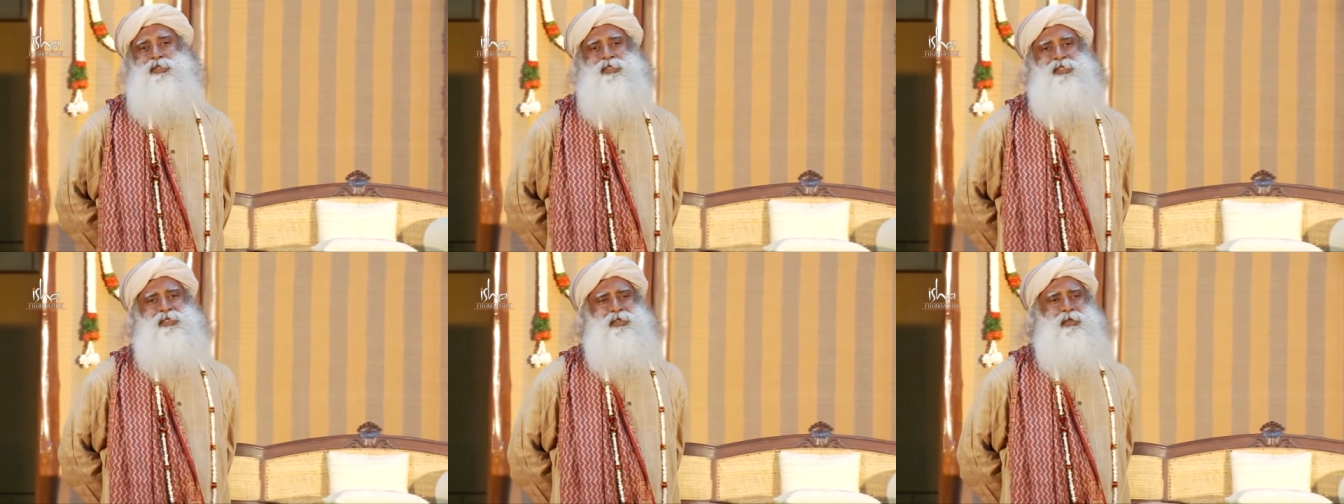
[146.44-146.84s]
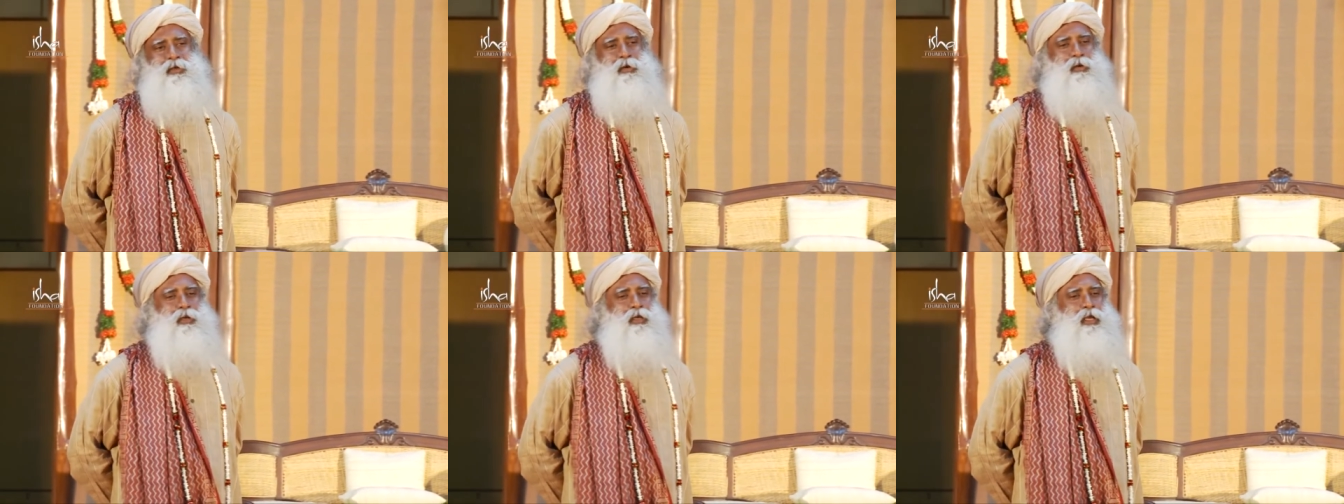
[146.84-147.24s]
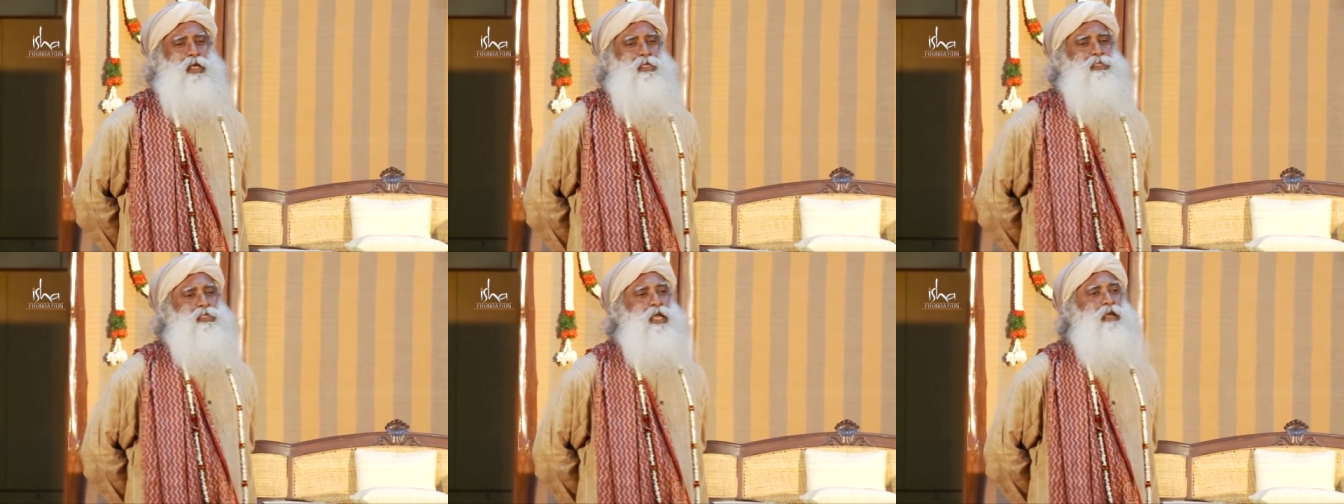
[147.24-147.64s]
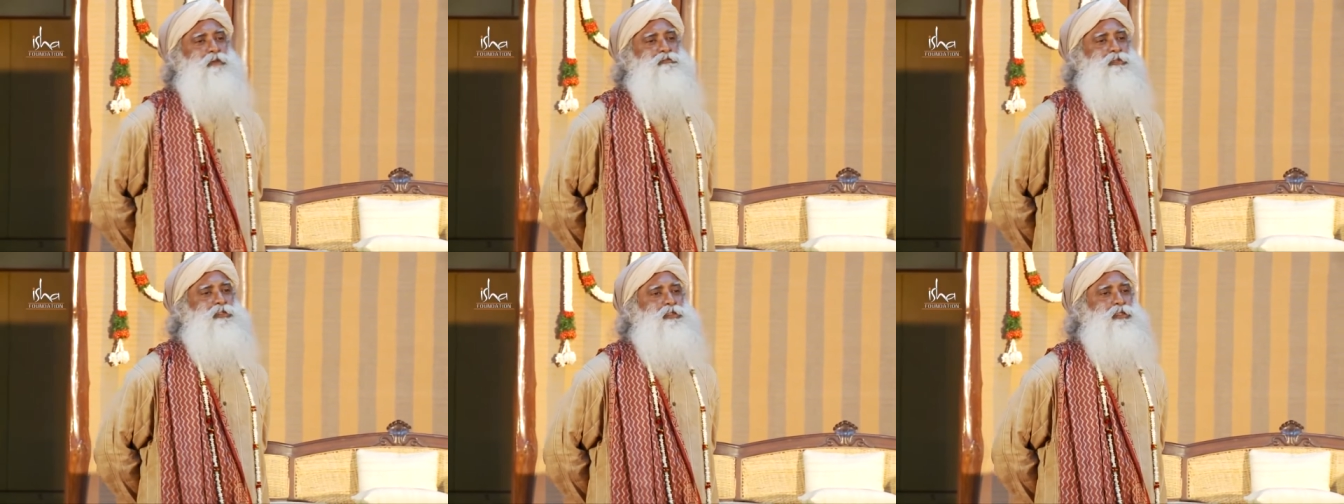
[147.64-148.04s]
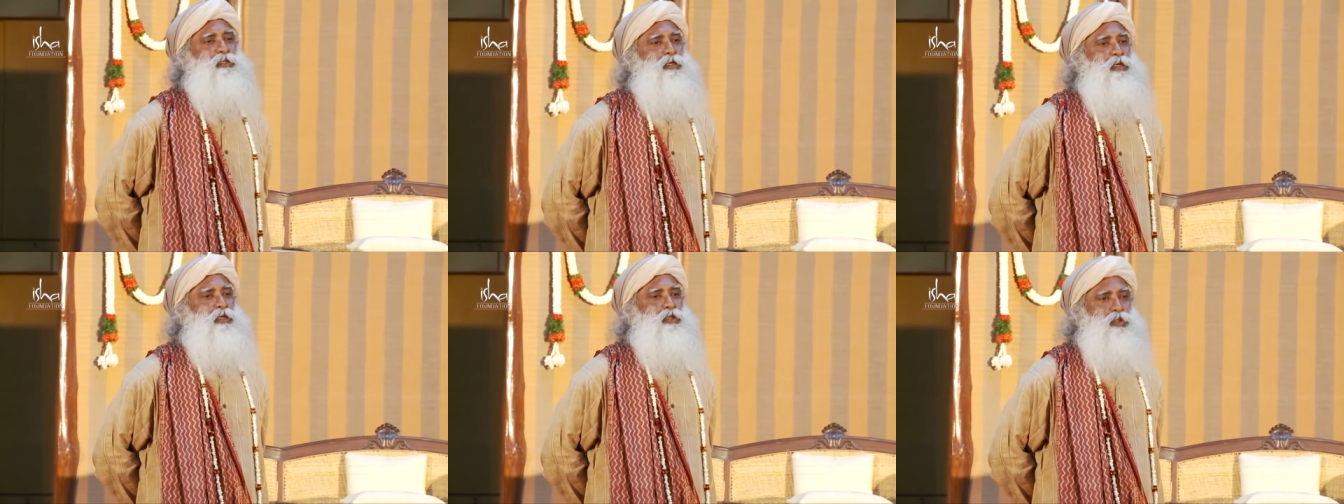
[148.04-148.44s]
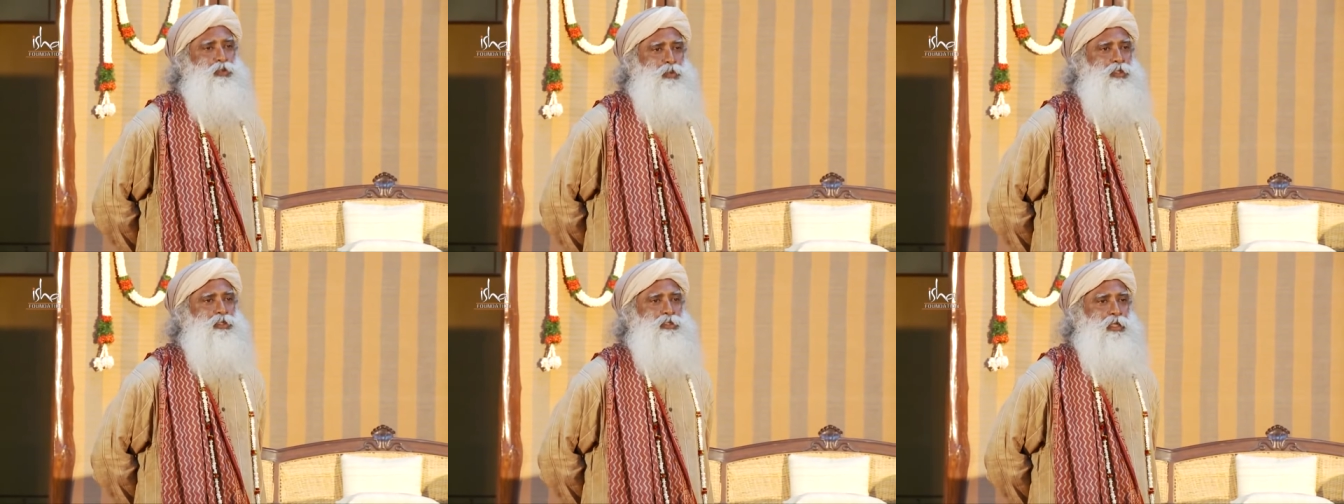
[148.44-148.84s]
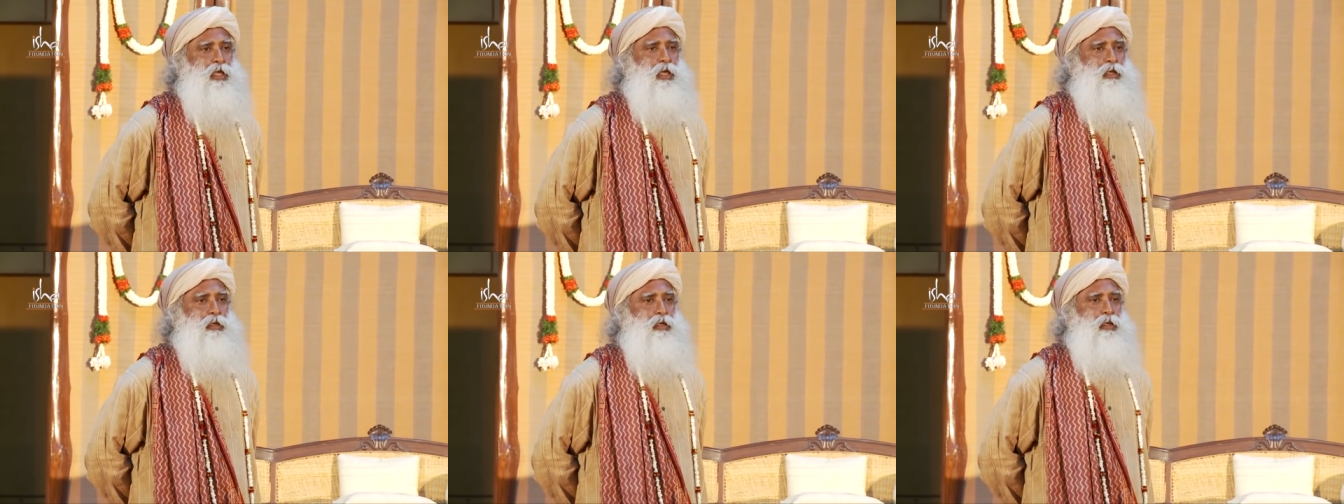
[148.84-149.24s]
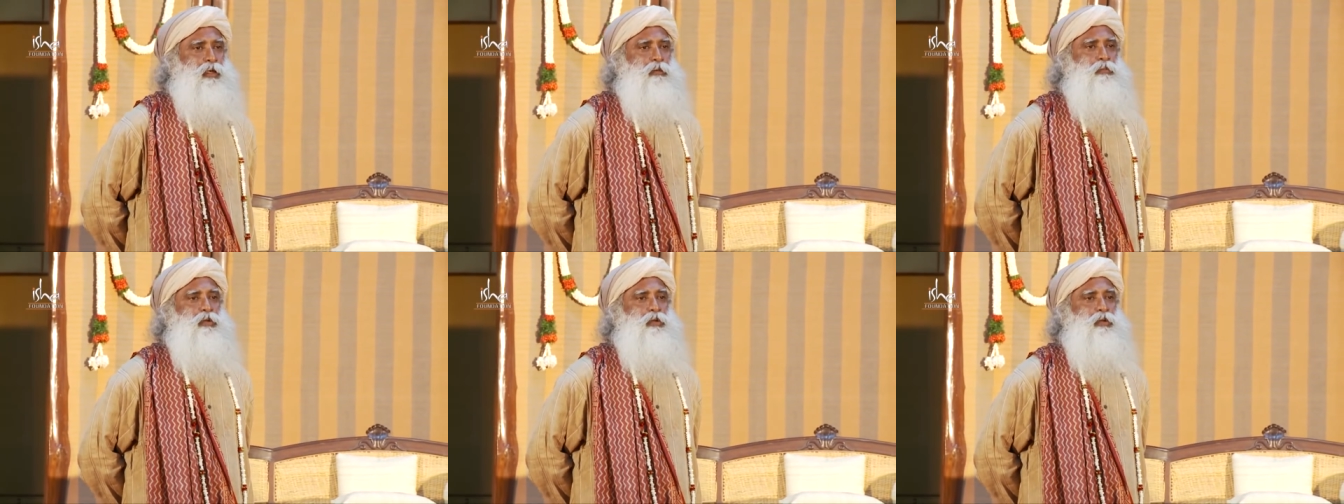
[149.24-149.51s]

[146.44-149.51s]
is just an organized effort towards that